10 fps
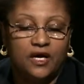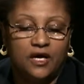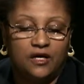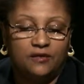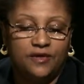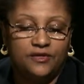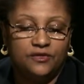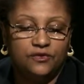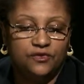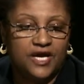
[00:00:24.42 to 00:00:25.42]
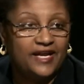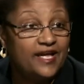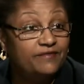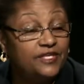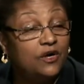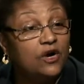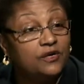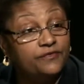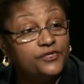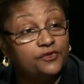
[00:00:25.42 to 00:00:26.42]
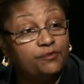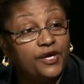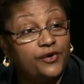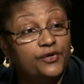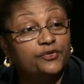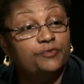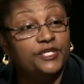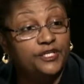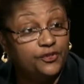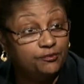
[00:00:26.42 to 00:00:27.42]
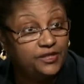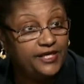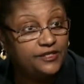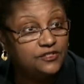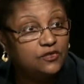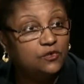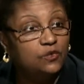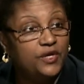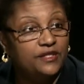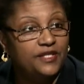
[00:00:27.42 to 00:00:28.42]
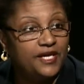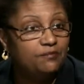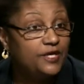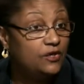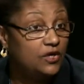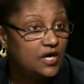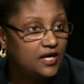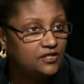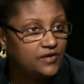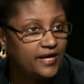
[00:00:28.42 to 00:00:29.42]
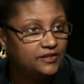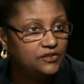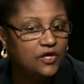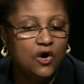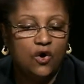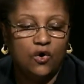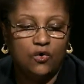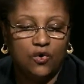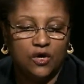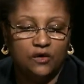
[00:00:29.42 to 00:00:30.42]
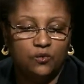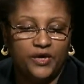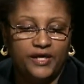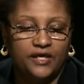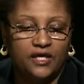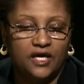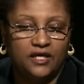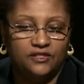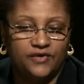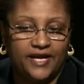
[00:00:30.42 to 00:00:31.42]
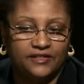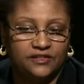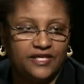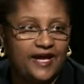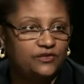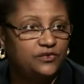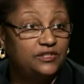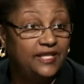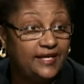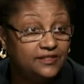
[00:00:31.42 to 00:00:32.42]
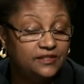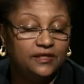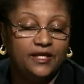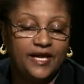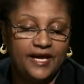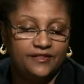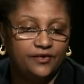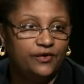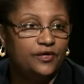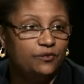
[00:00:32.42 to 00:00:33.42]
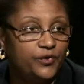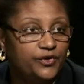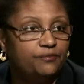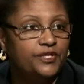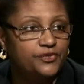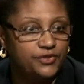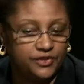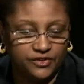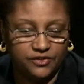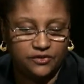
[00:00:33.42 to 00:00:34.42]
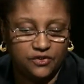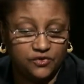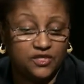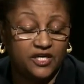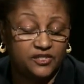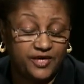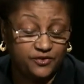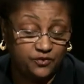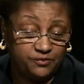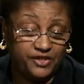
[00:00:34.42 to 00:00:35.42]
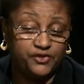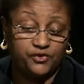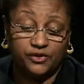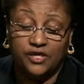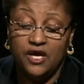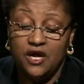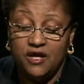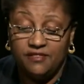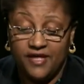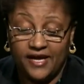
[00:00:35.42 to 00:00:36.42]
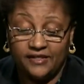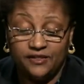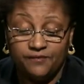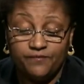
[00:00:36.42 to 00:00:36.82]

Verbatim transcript: uh, do not have any artificial barriers put in their place when they bid on contracts or when a contract is actually let and, they're, and we're administering that, those contracts. We want to make sure that